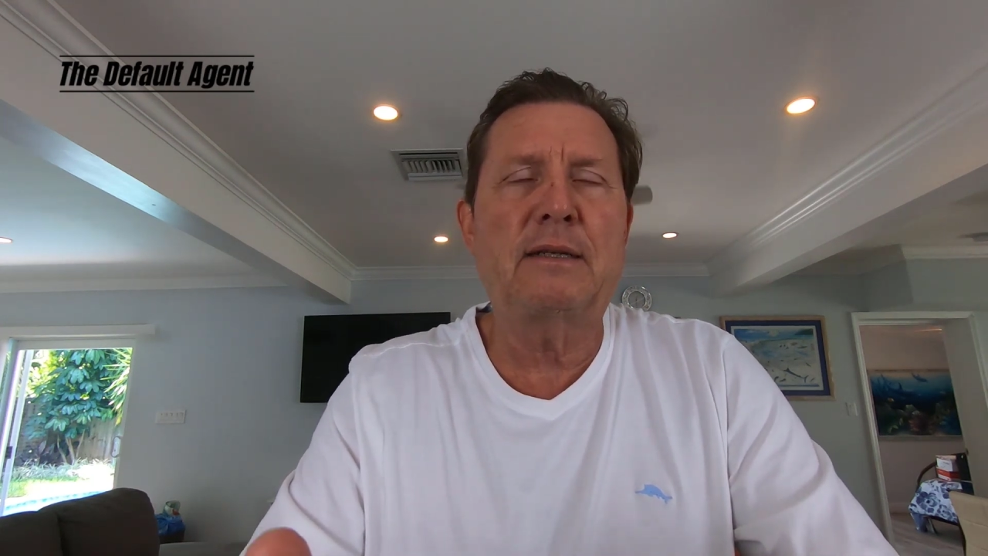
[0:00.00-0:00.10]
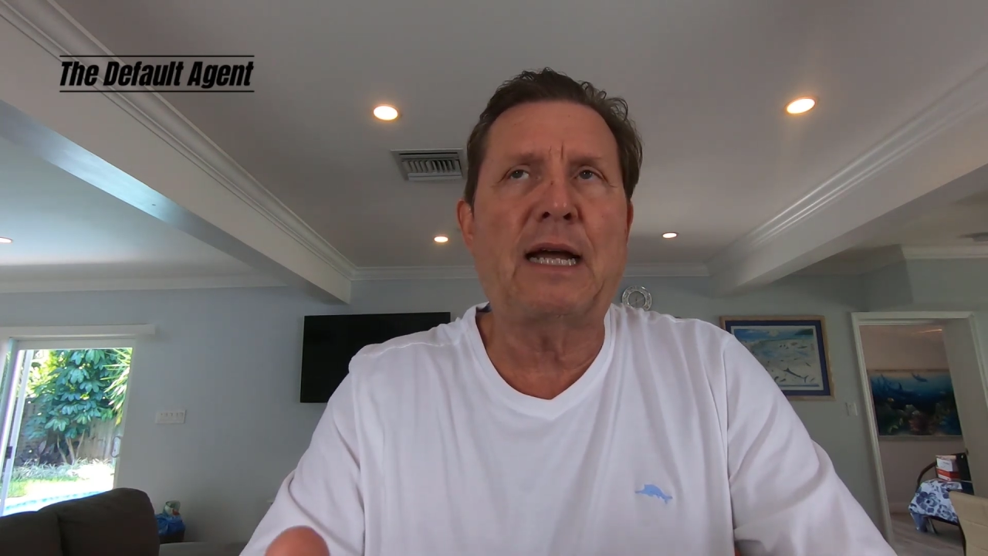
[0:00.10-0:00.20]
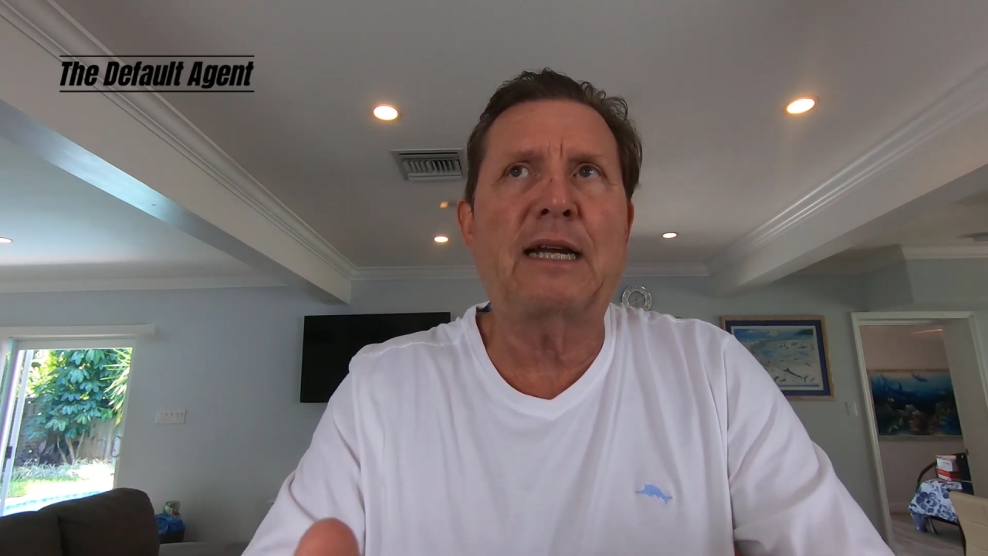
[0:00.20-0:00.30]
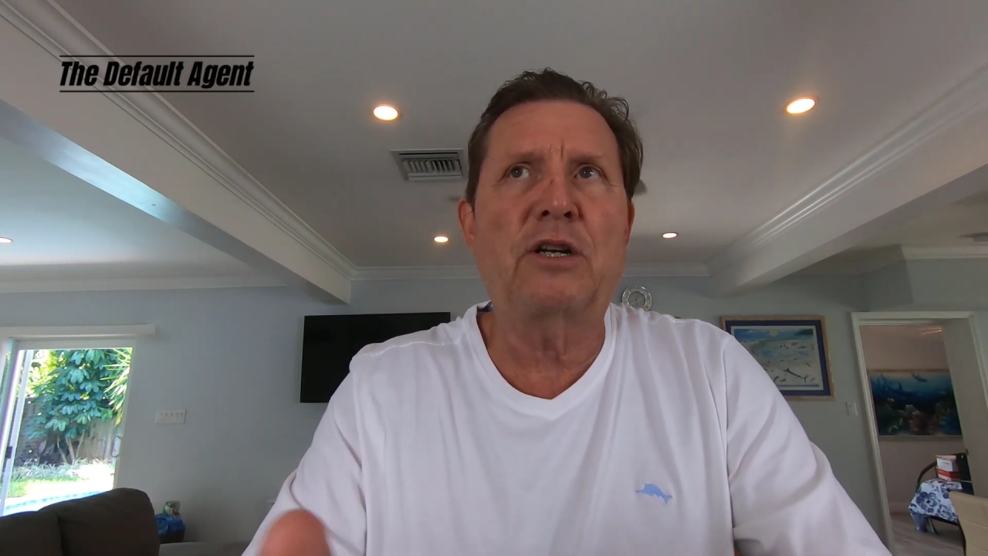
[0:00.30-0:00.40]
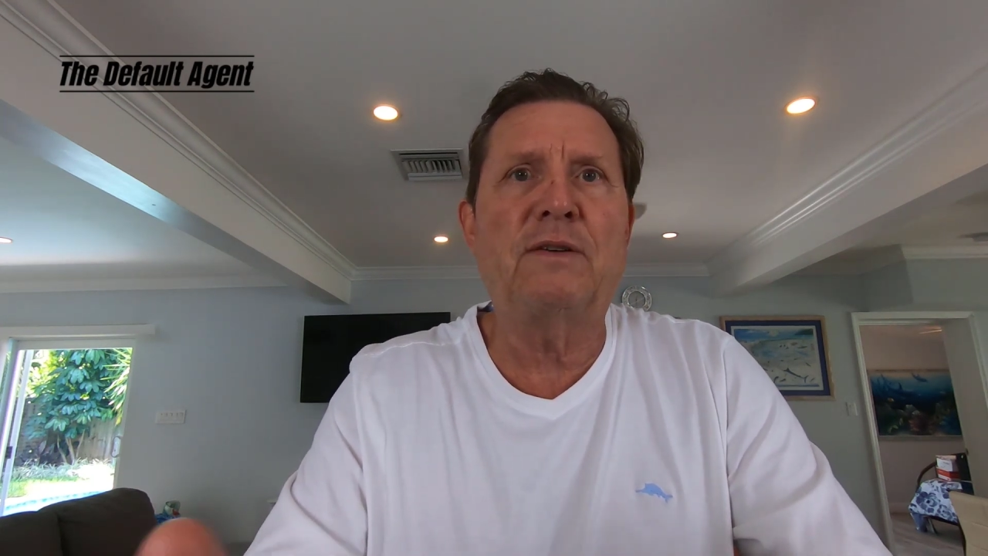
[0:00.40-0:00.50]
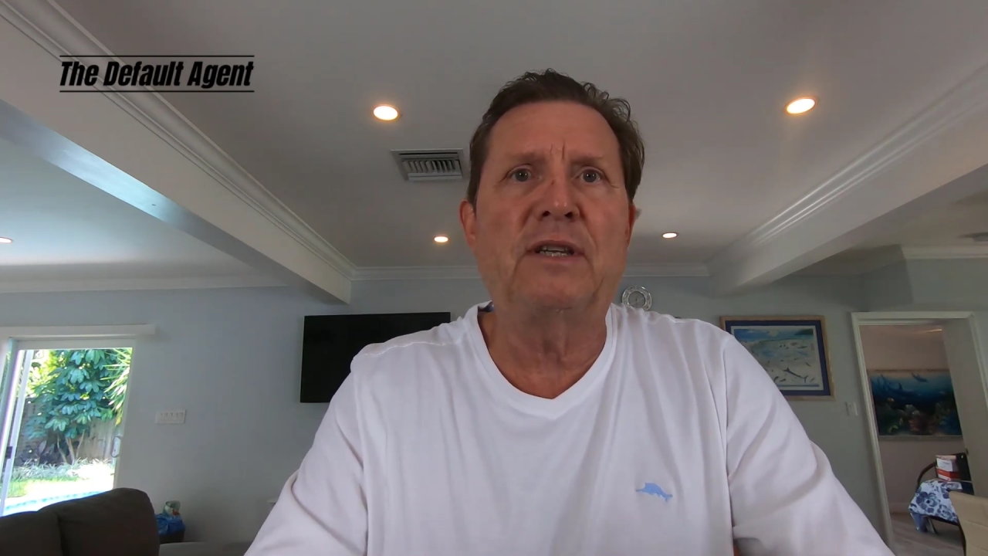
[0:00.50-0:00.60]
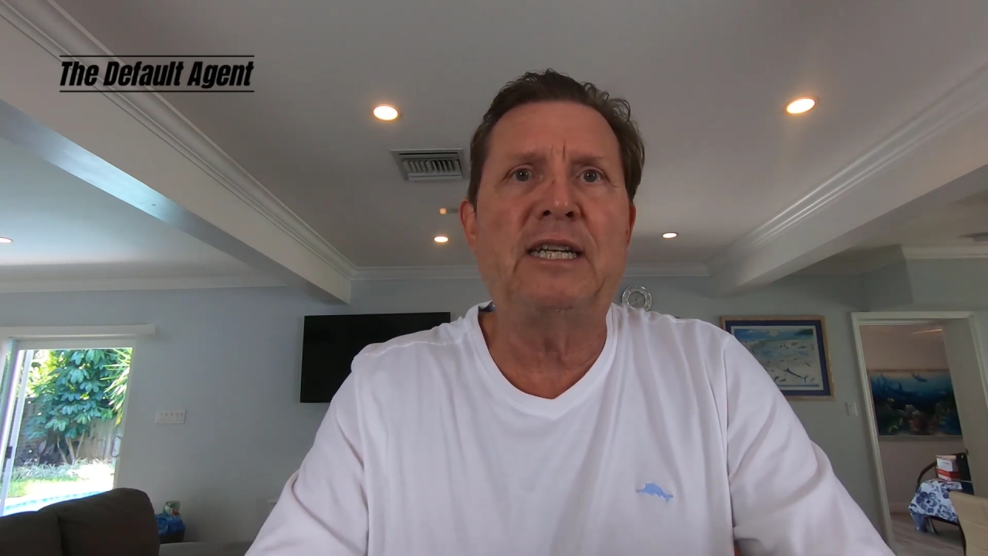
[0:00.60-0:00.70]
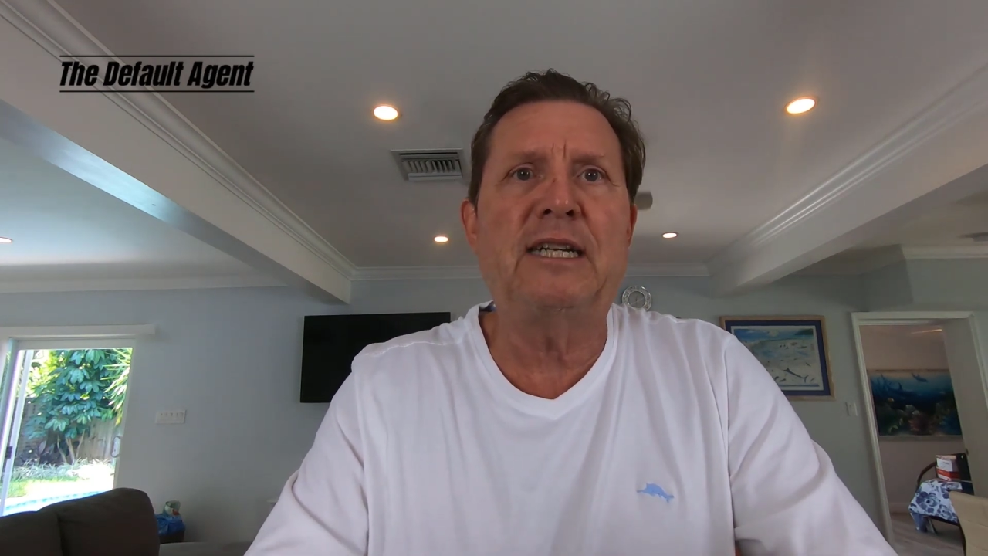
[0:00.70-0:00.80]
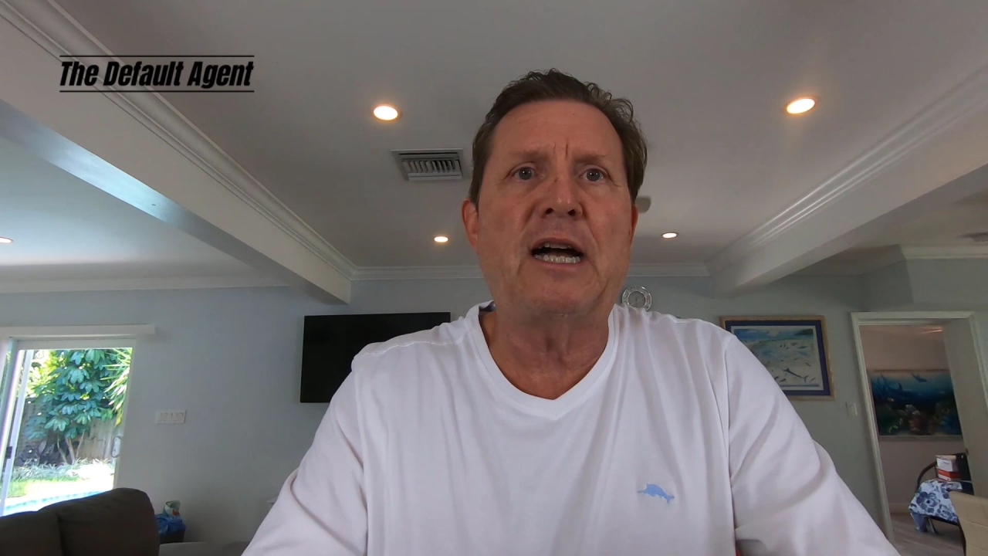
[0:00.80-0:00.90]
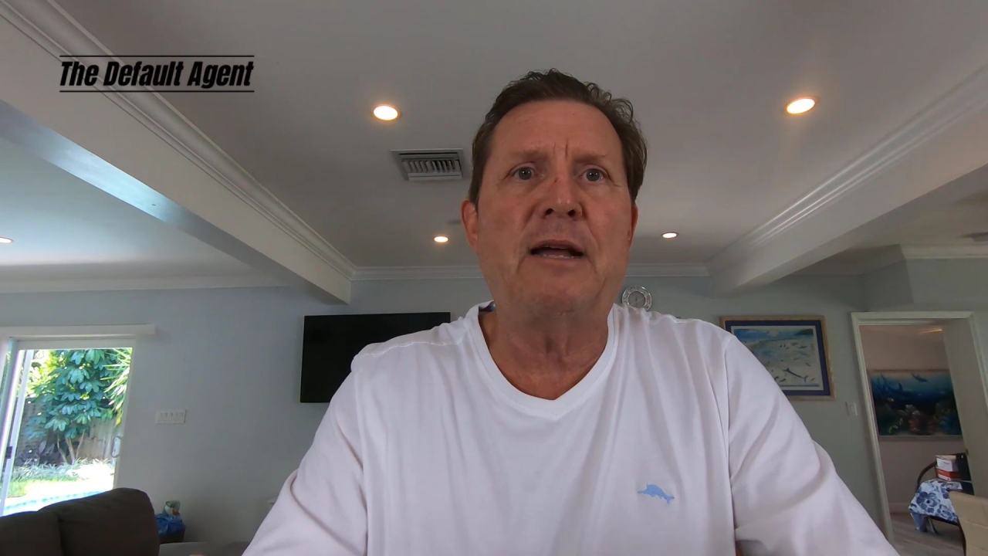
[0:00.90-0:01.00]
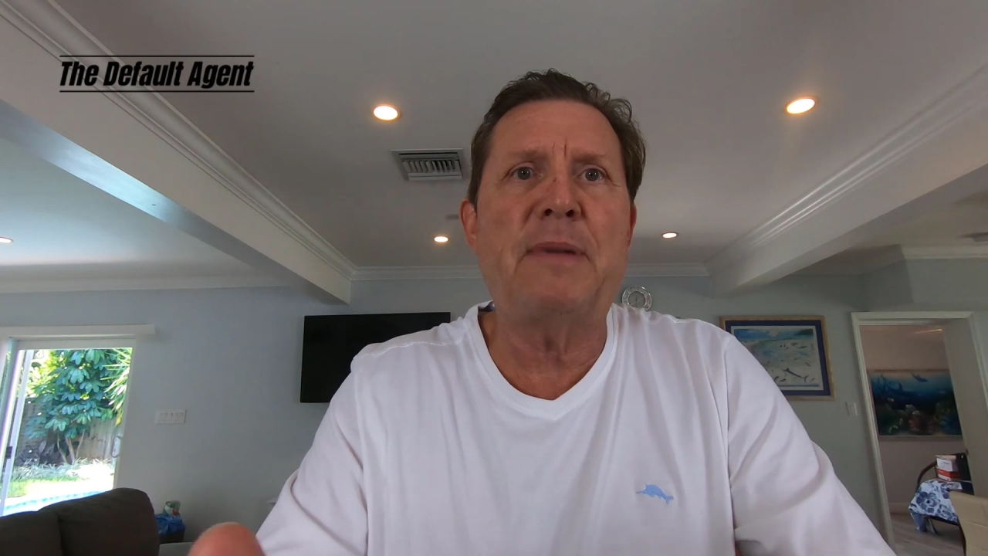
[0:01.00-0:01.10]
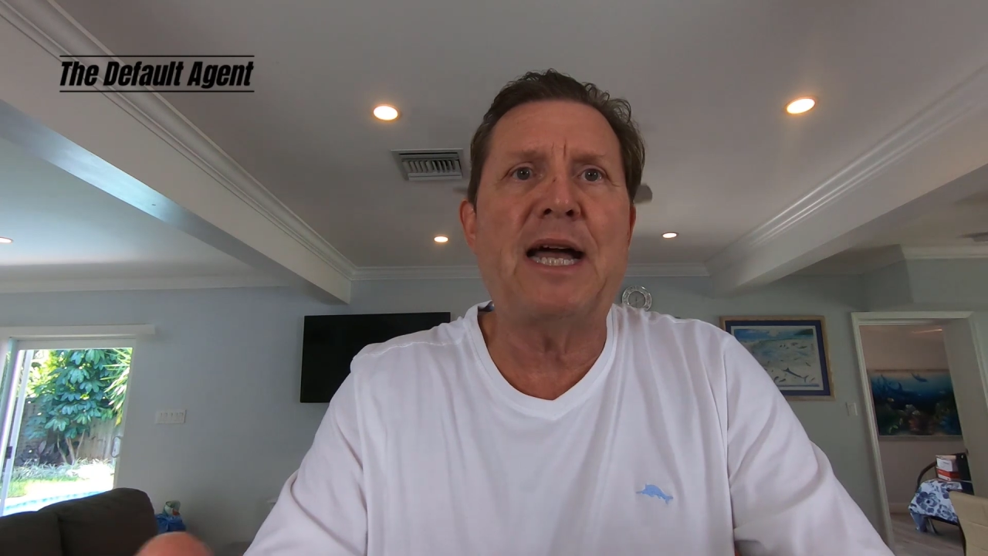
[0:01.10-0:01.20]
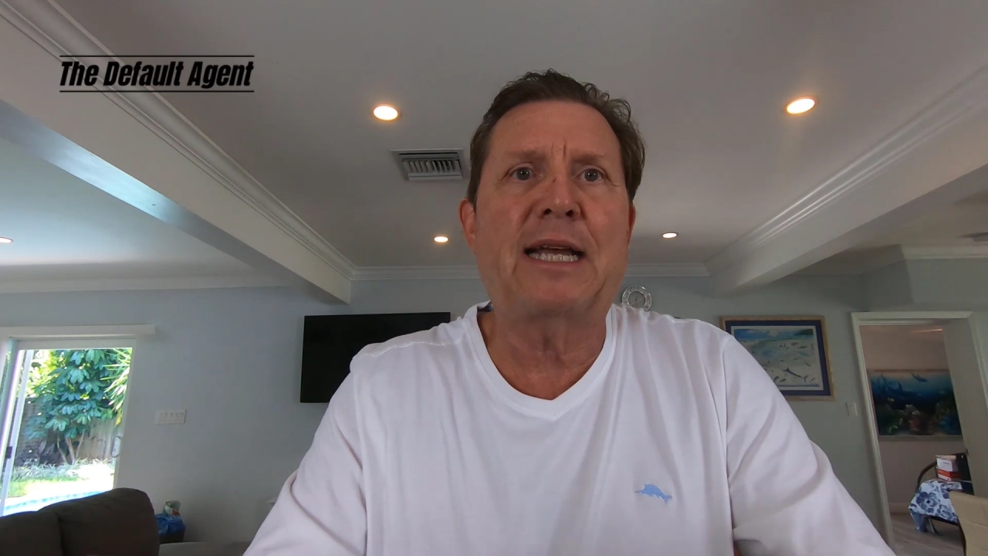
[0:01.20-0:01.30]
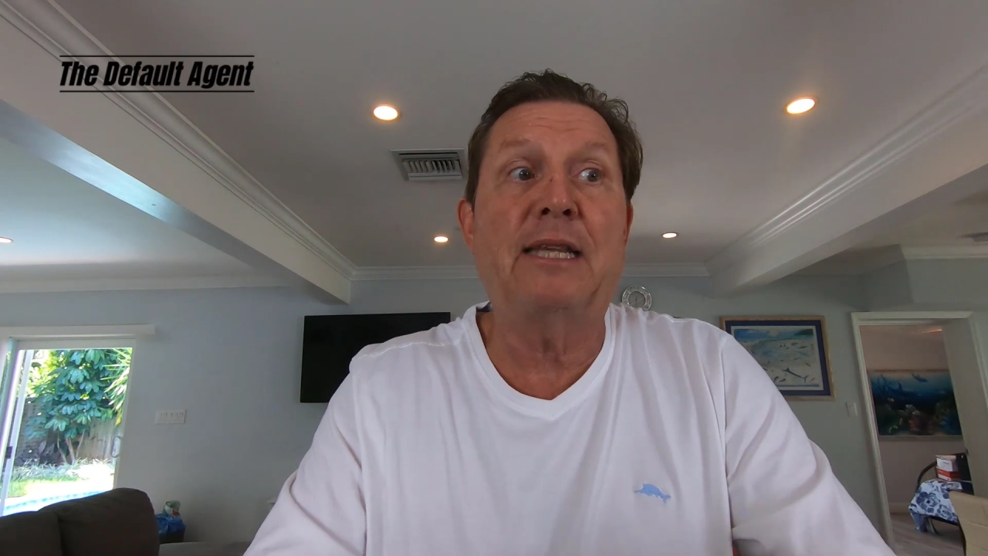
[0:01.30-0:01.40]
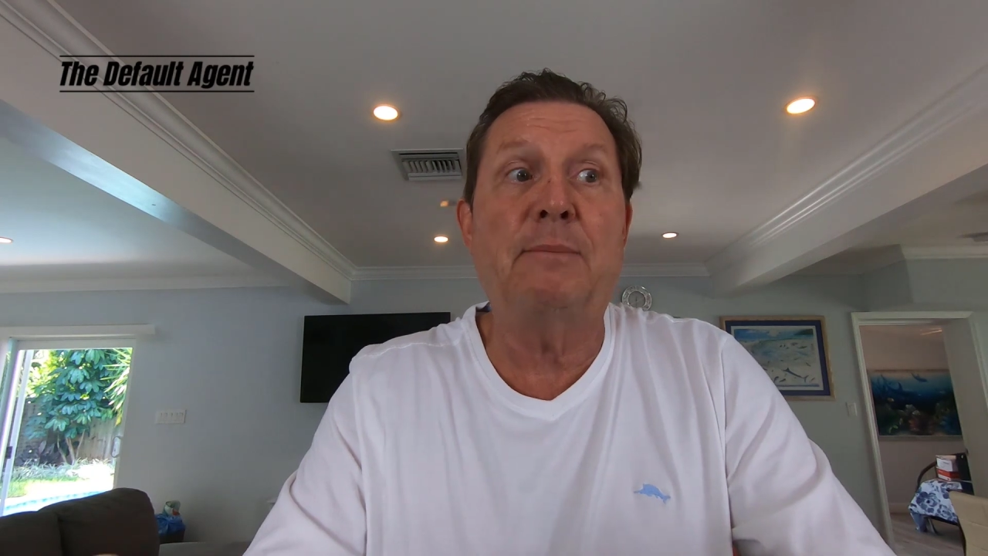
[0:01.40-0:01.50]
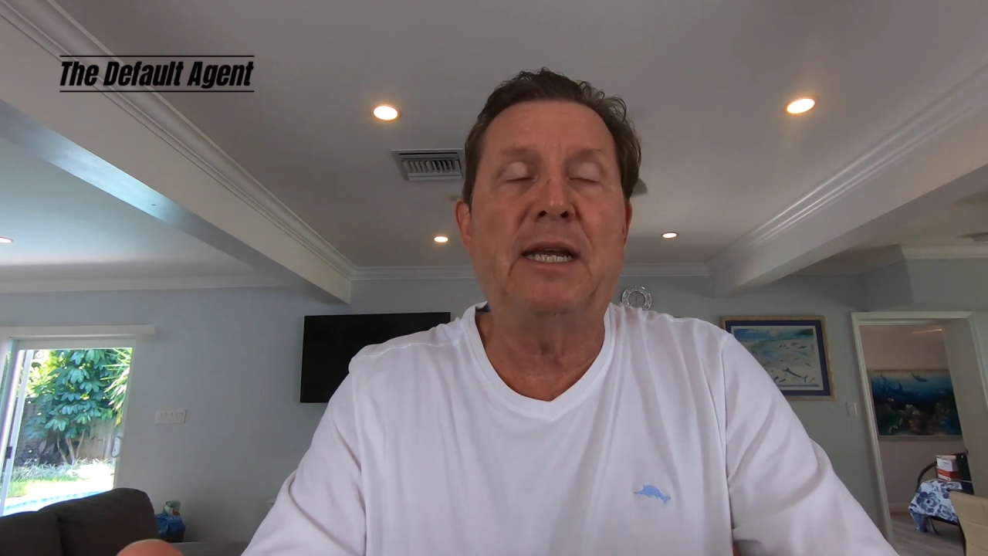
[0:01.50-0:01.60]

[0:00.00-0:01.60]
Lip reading: I could have leaned on back in the